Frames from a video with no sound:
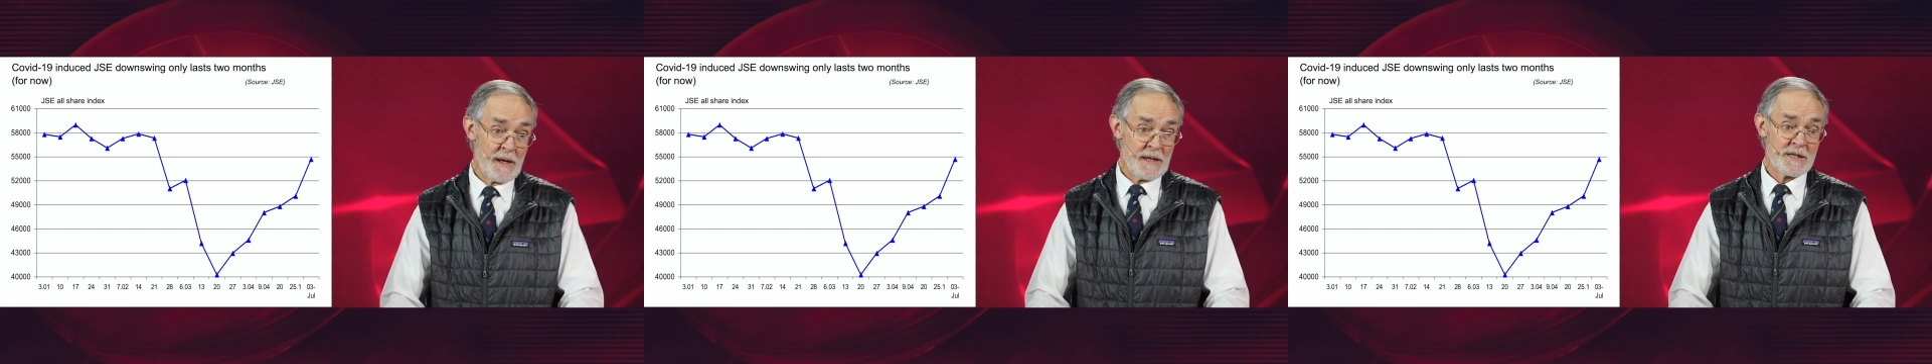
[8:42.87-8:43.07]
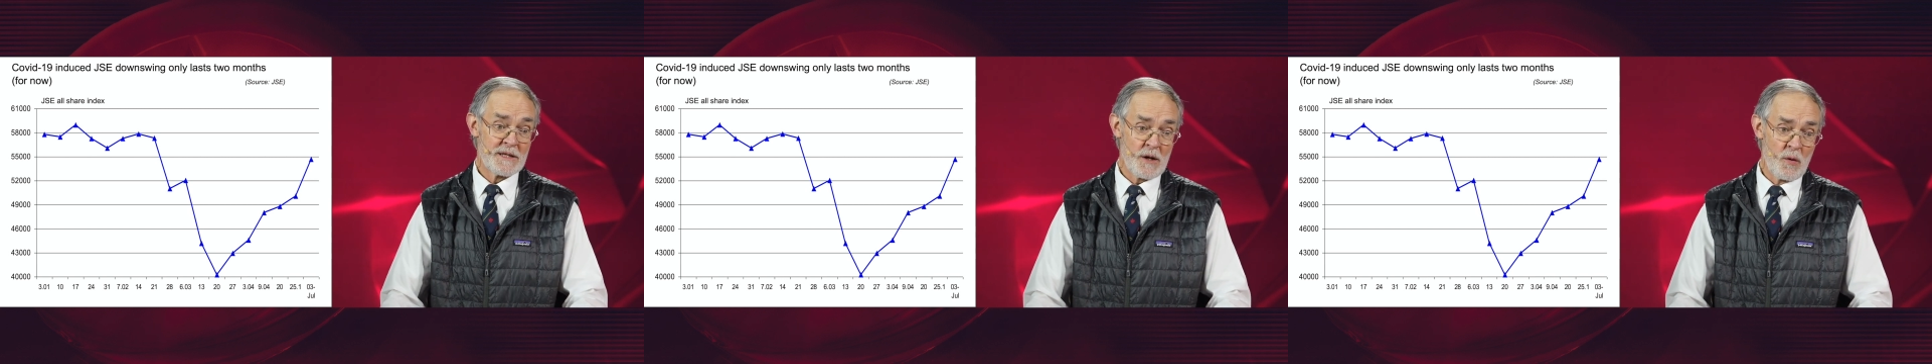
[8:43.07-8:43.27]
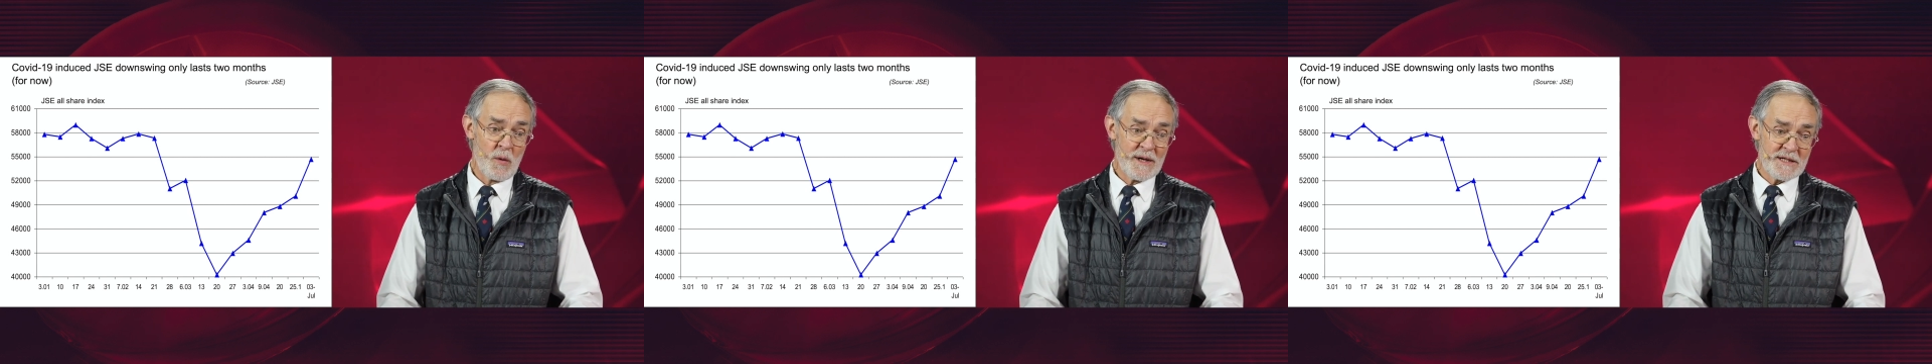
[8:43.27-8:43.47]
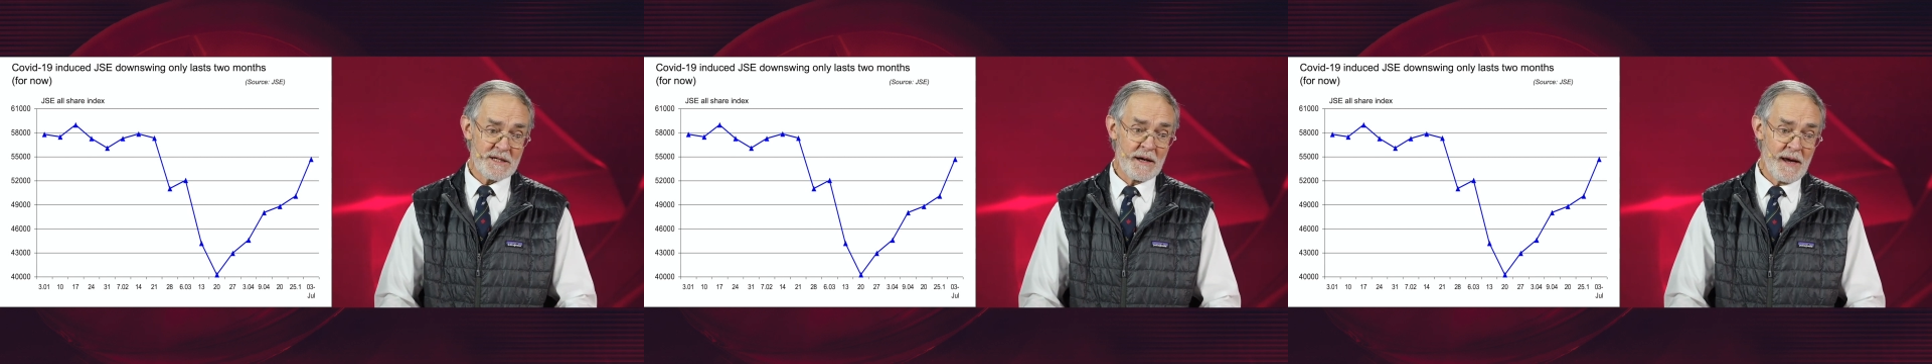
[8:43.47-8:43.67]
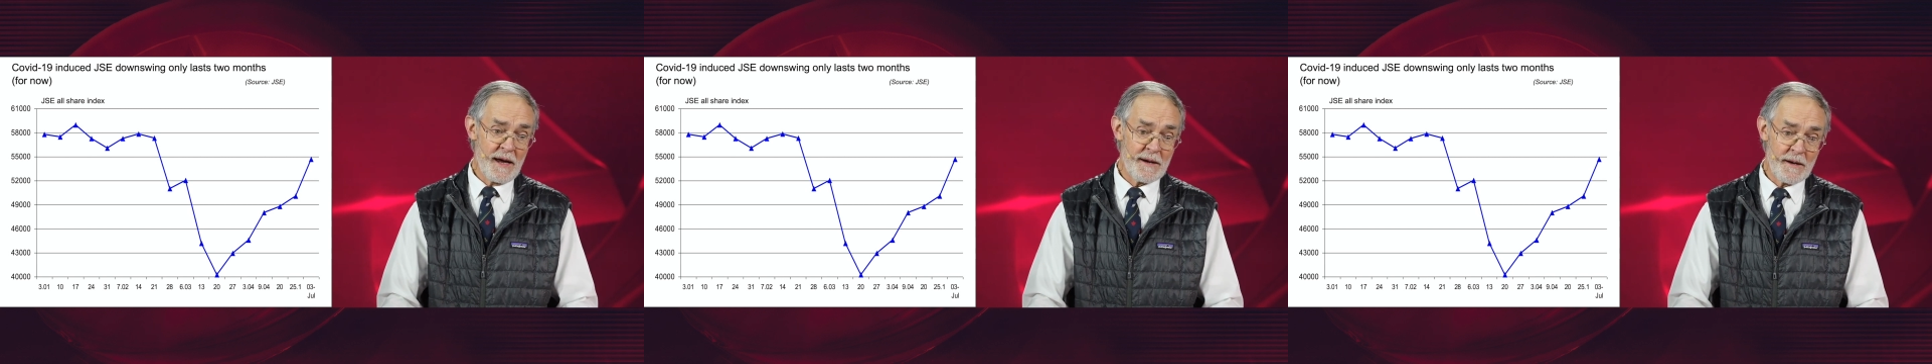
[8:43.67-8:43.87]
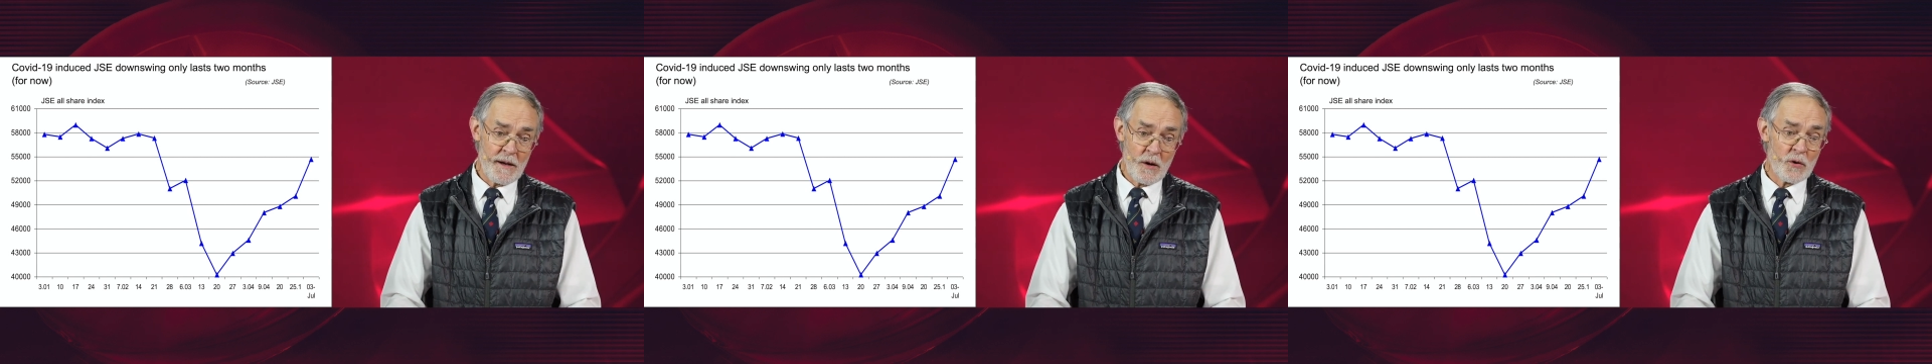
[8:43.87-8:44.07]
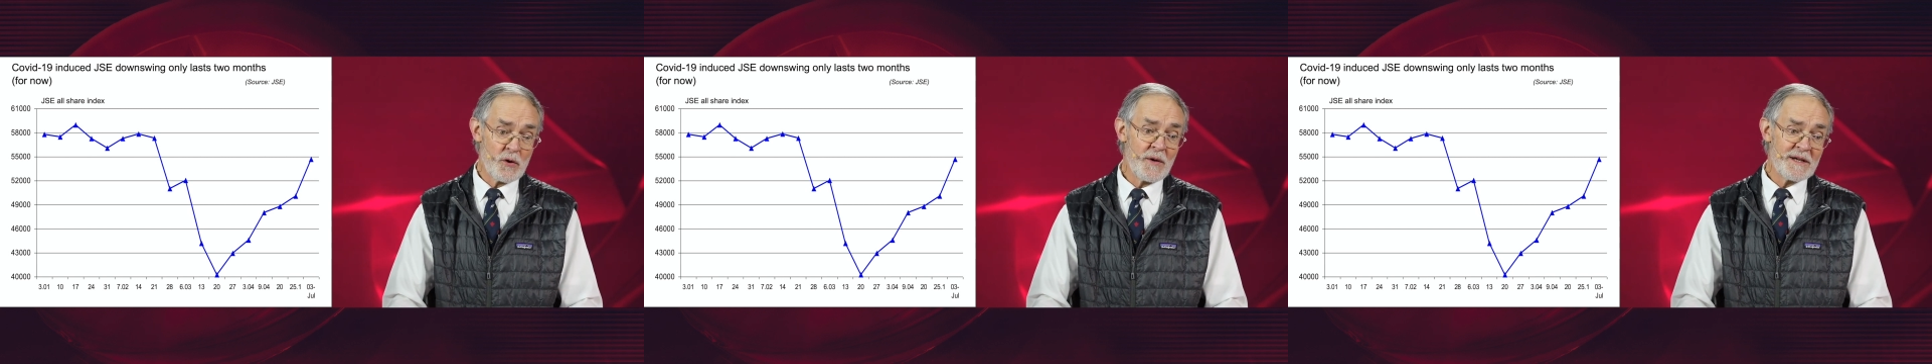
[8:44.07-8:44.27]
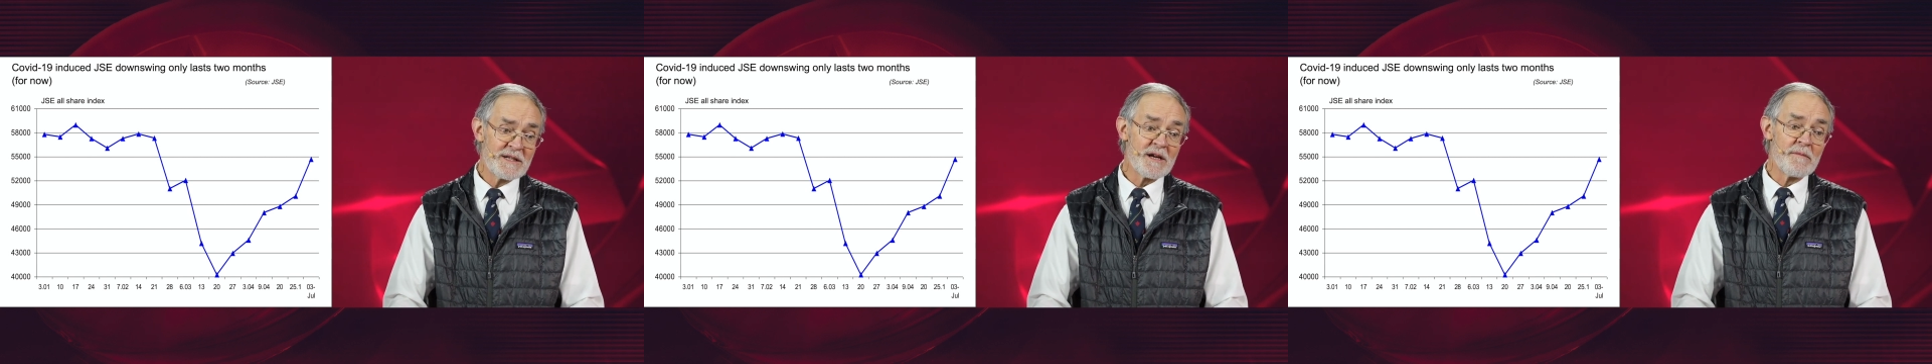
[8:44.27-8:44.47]
So once again, you're
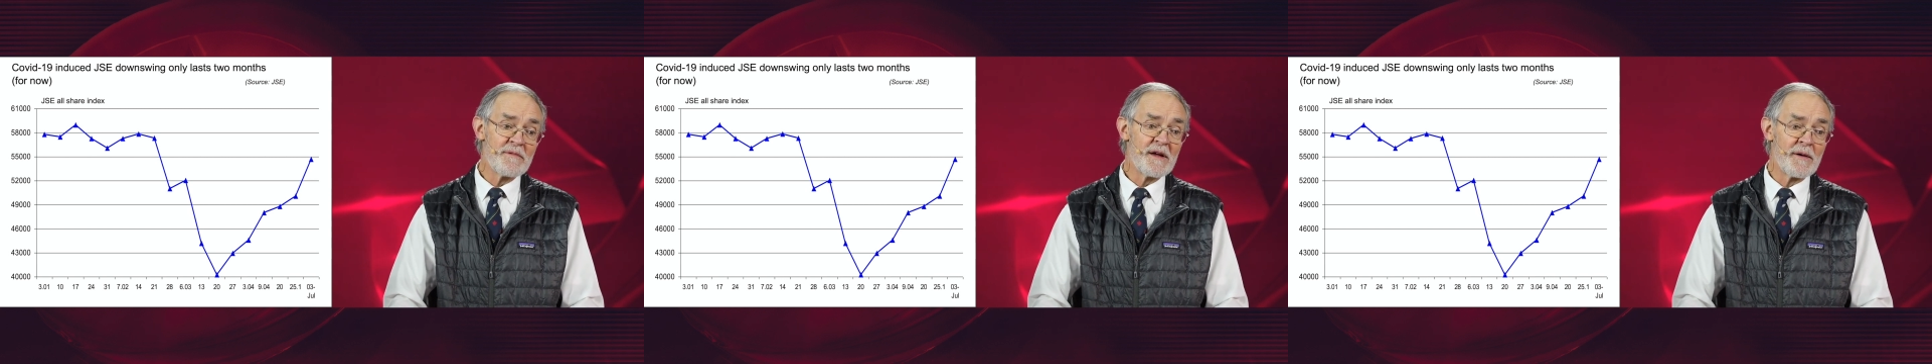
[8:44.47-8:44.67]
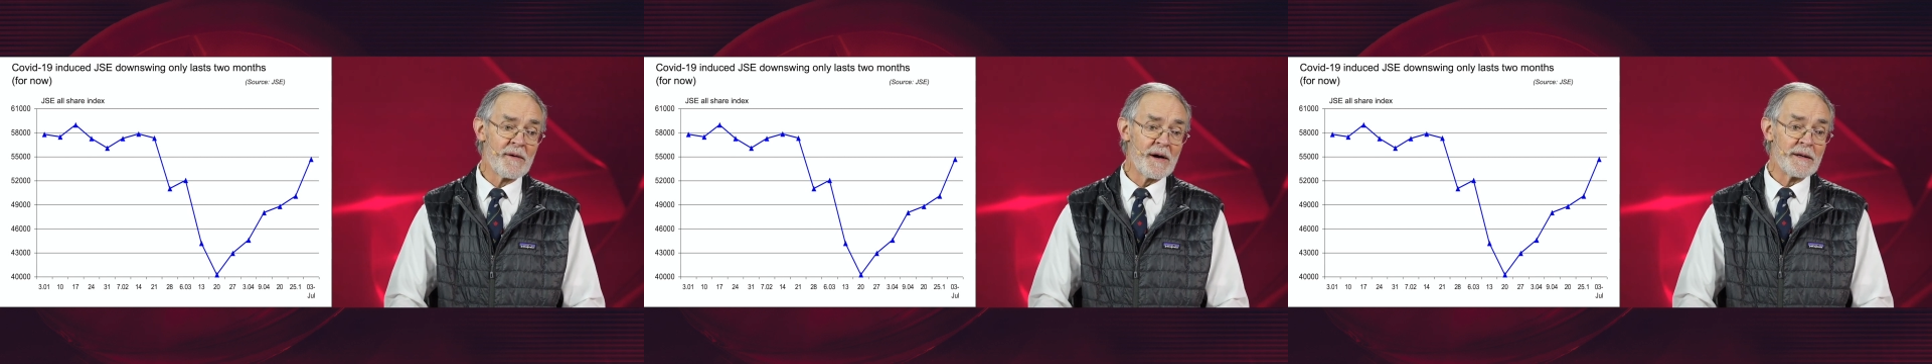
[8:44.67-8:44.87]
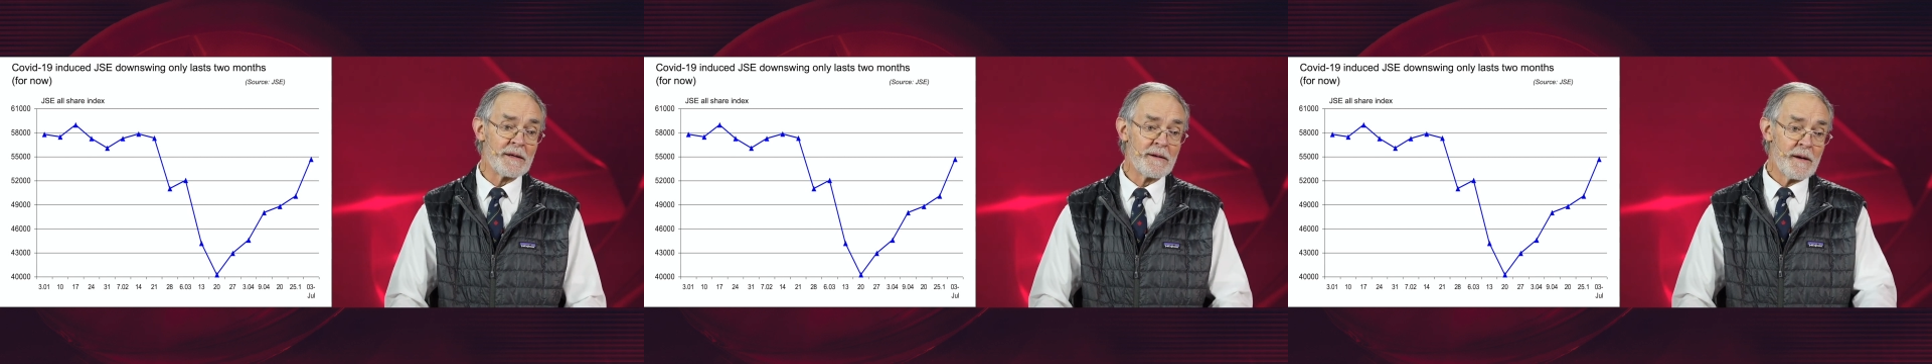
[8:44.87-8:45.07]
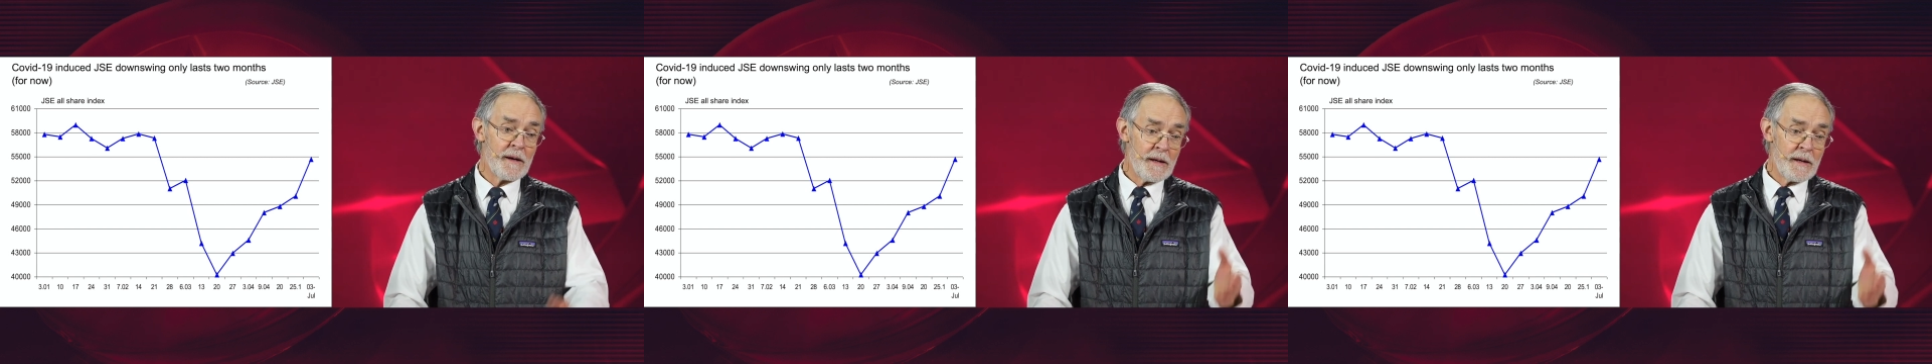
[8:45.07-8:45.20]
doing something right.